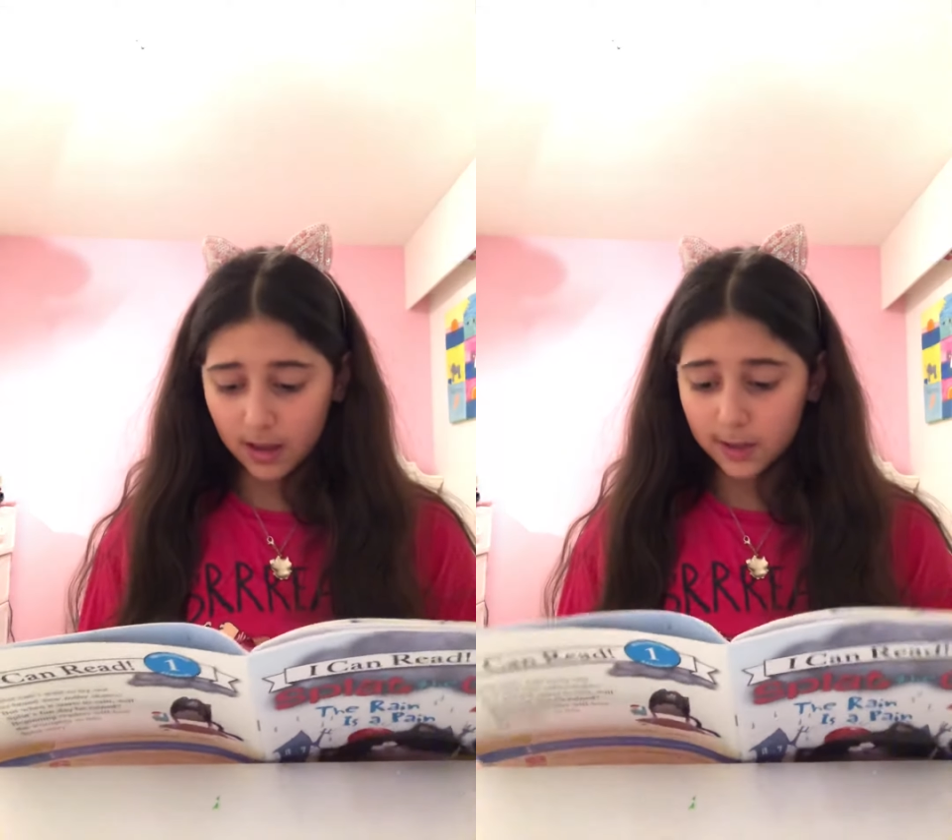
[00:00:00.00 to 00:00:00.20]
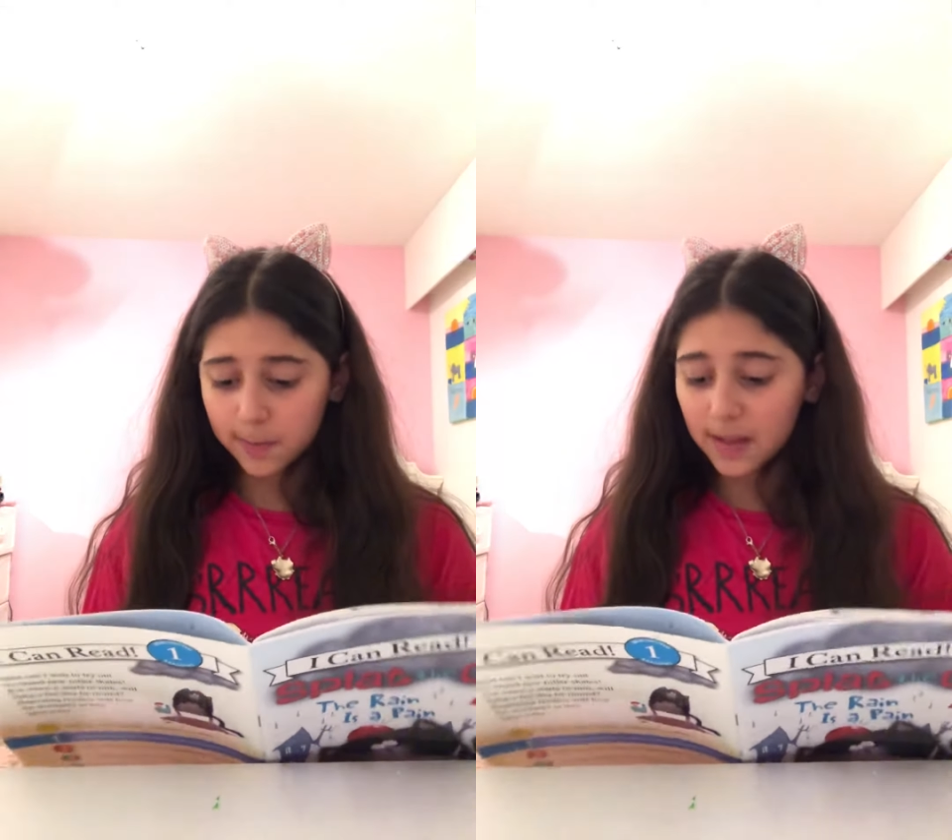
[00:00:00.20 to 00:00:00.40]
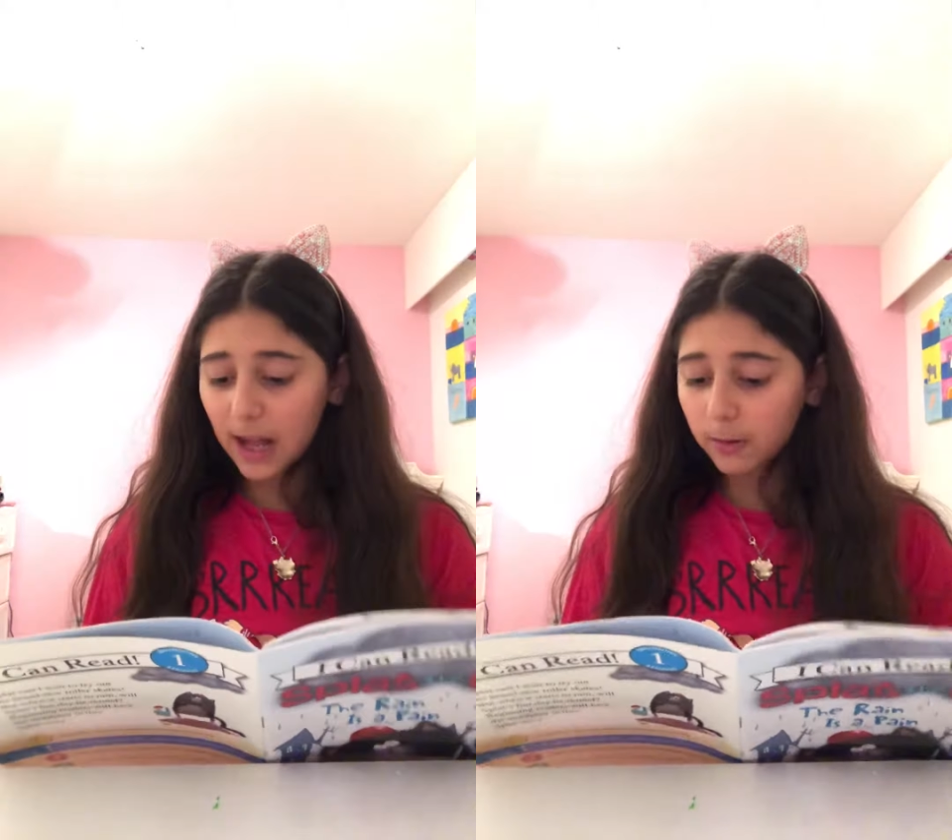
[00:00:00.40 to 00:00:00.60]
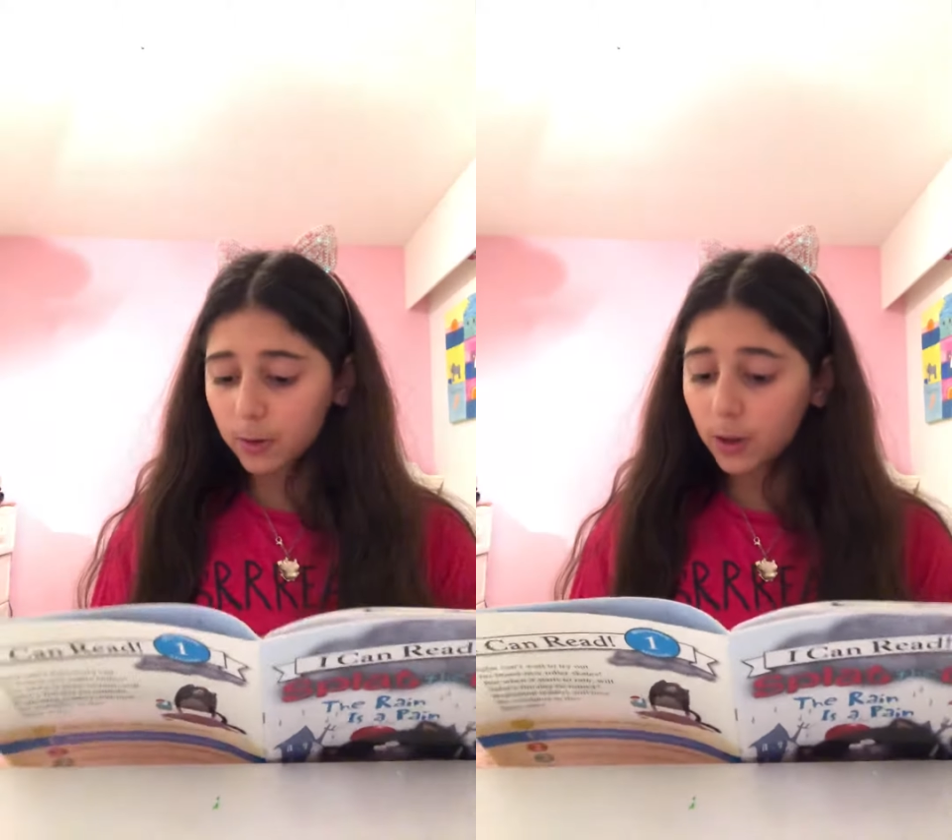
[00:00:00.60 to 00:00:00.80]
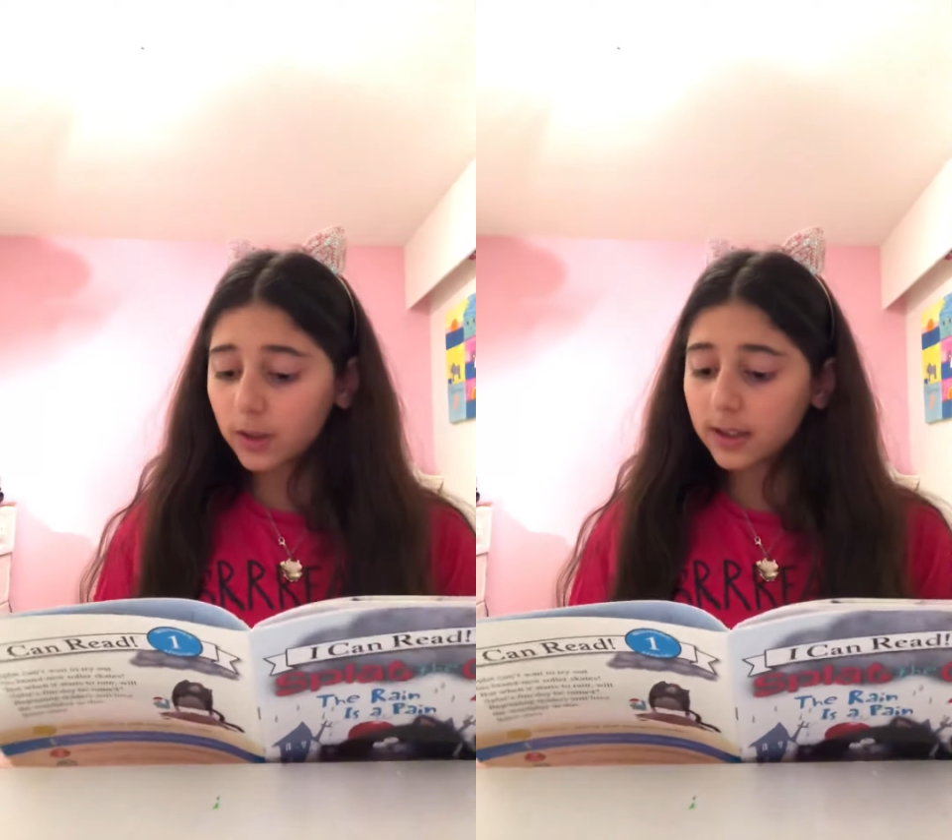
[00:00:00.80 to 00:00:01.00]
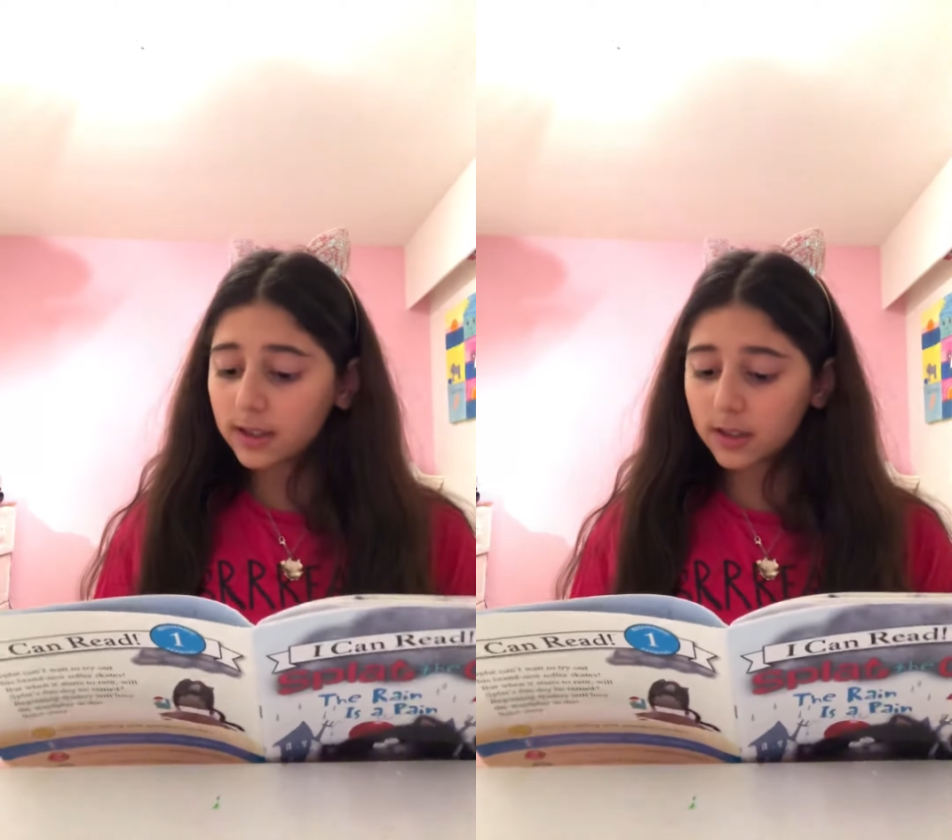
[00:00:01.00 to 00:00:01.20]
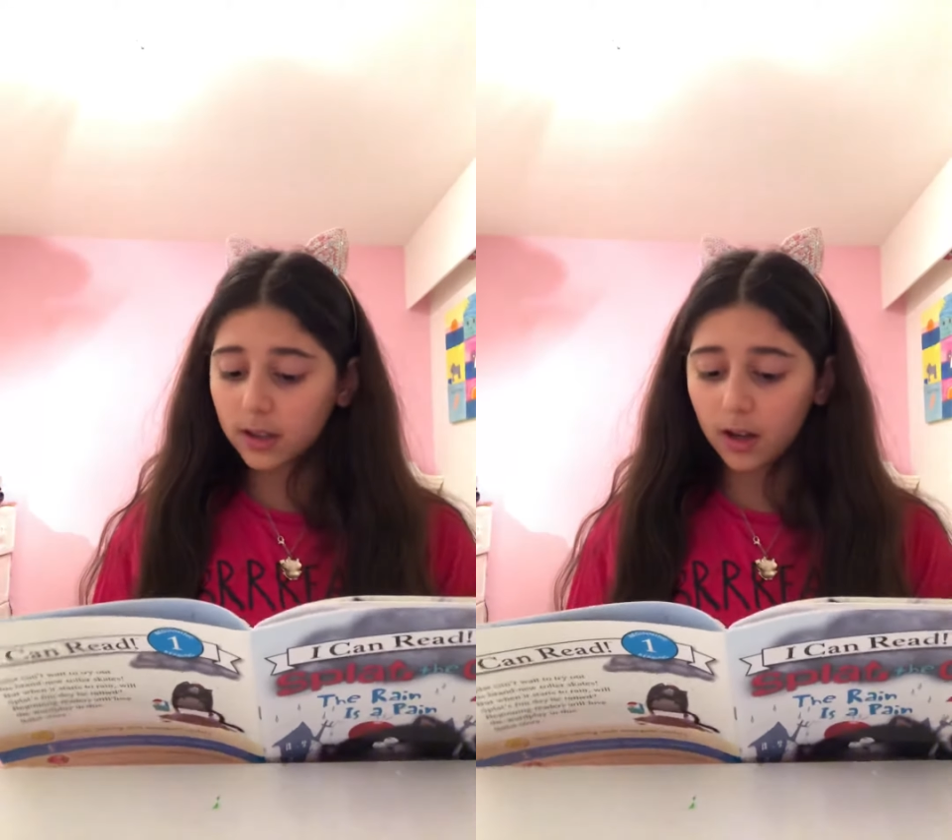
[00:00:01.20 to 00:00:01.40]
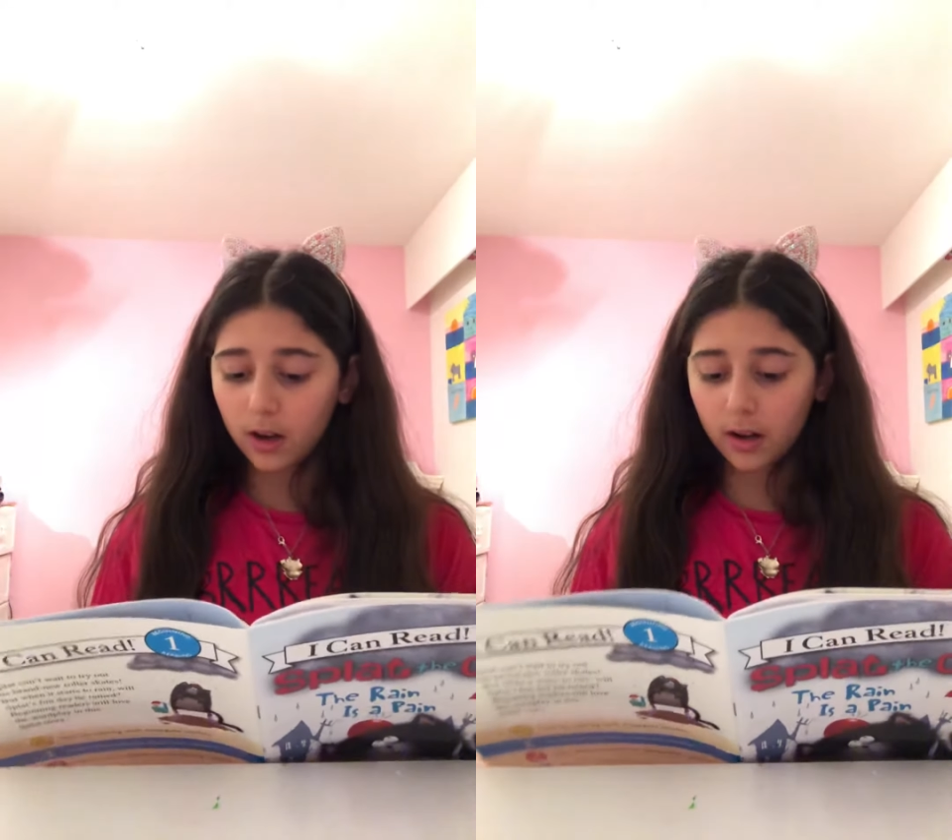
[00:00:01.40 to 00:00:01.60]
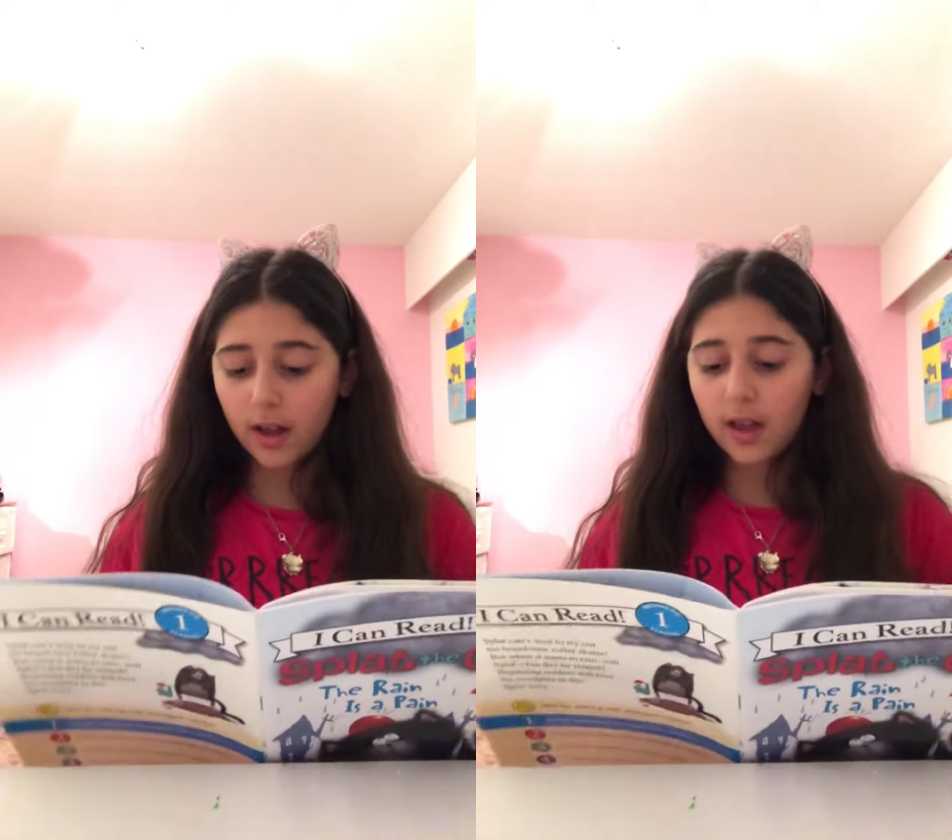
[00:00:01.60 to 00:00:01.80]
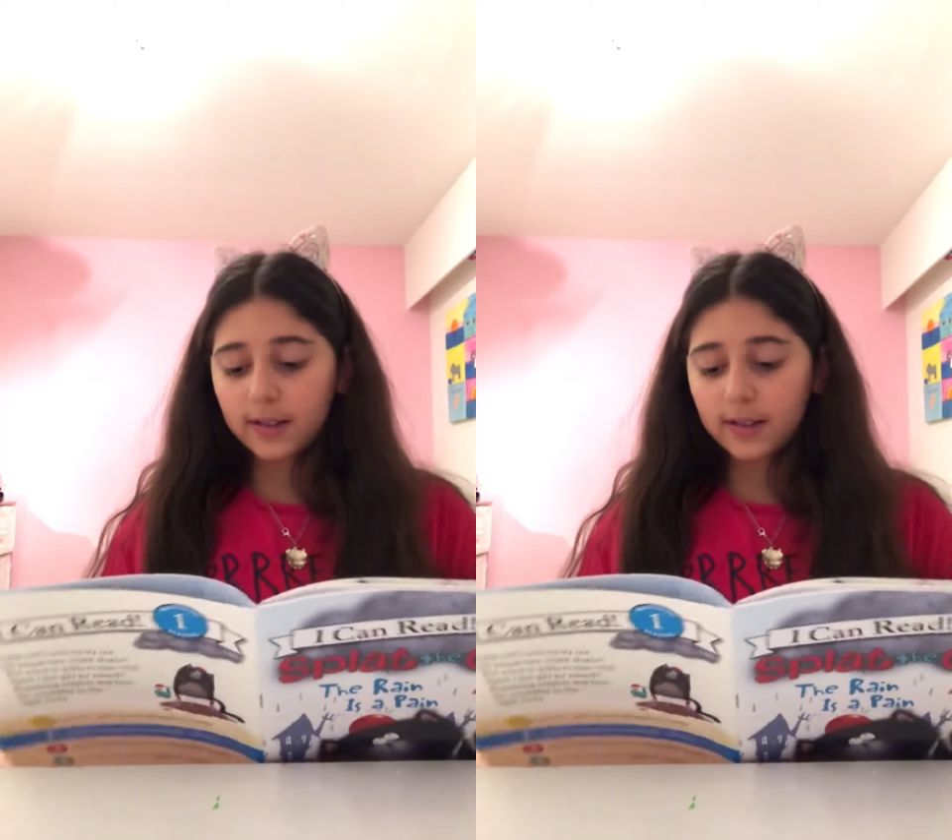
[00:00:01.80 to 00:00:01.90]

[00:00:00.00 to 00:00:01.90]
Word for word: Splat rolled into the hall